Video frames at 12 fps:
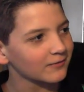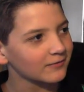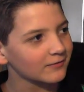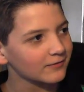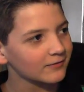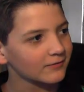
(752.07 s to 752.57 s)

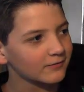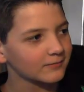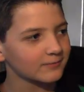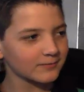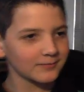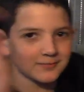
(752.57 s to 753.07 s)

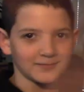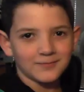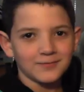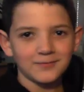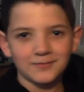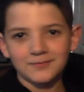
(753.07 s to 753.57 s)

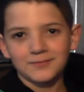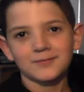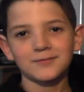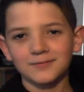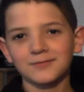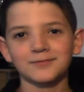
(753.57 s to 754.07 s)

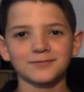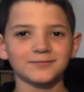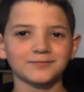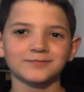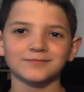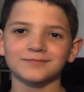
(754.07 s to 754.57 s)

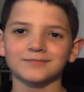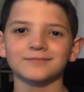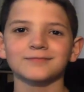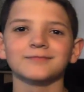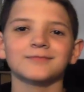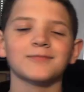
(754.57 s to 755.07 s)

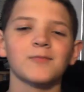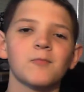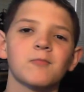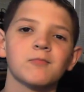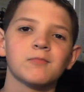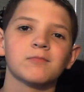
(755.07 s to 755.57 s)

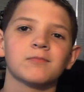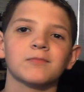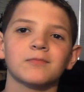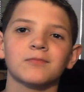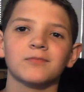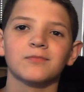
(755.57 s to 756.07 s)

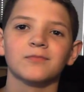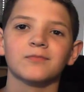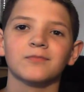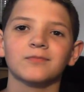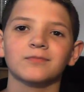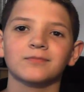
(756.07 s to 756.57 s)

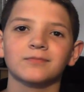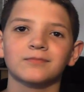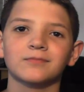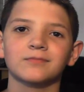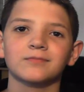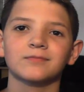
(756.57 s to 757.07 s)

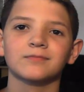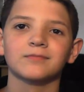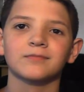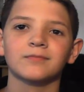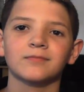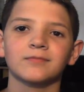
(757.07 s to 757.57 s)

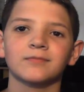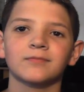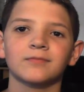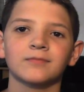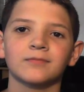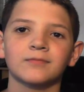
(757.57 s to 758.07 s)

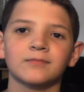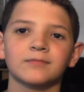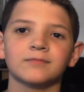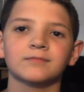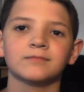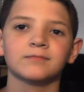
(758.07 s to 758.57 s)
(not speaking)